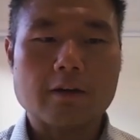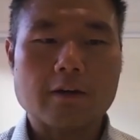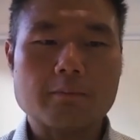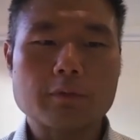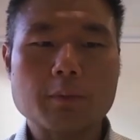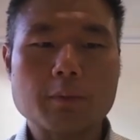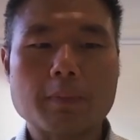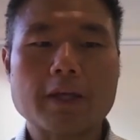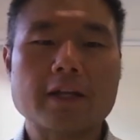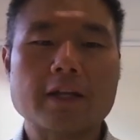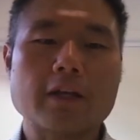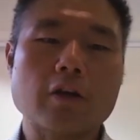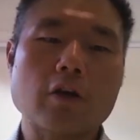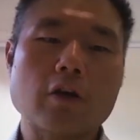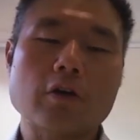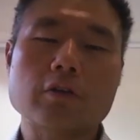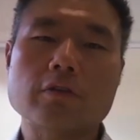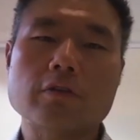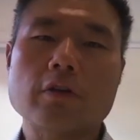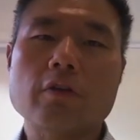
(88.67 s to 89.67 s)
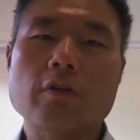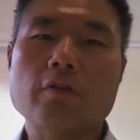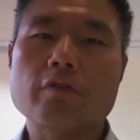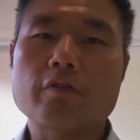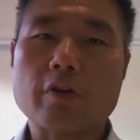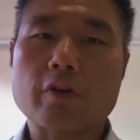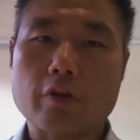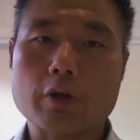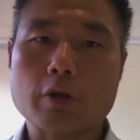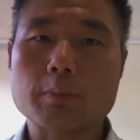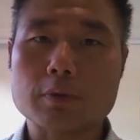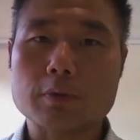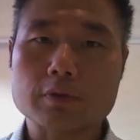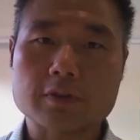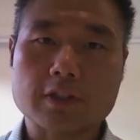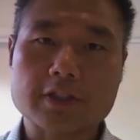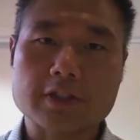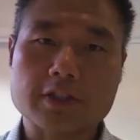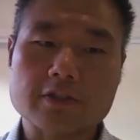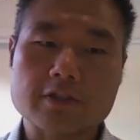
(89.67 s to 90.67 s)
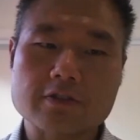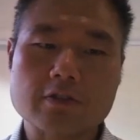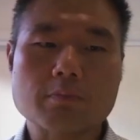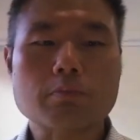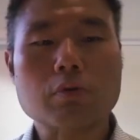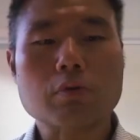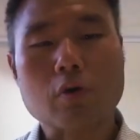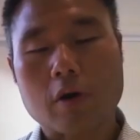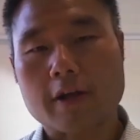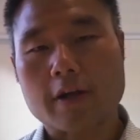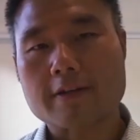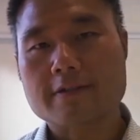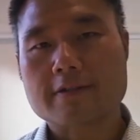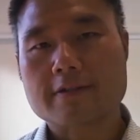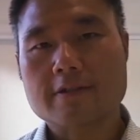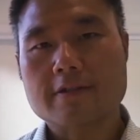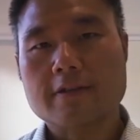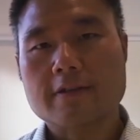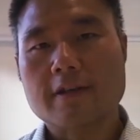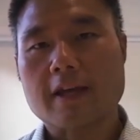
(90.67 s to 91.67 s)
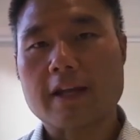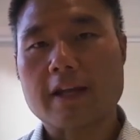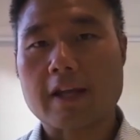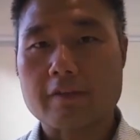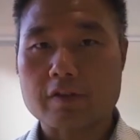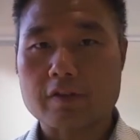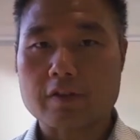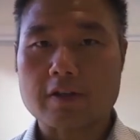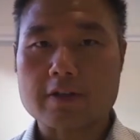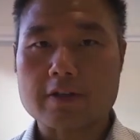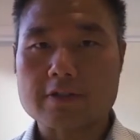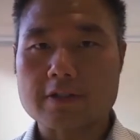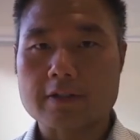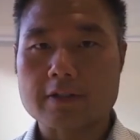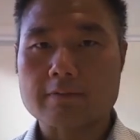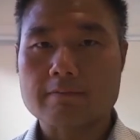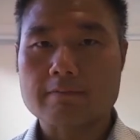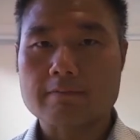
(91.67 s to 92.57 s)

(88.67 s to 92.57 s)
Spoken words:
depending on variables such as price and advertising.